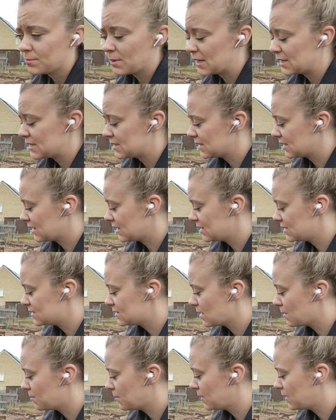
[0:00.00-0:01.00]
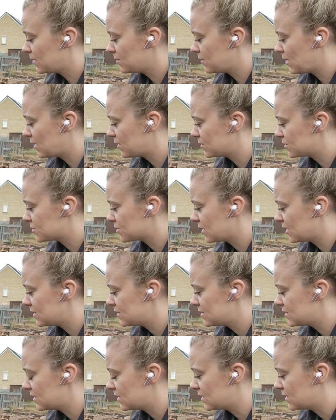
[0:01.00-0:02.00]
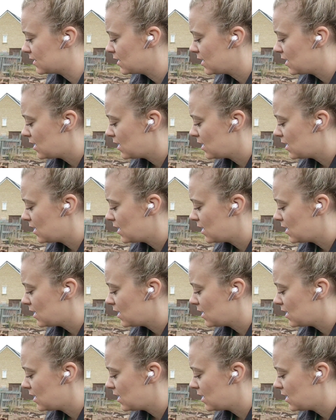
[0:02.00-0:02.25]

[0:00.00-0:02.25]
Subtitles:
Basically, separate them out. Try to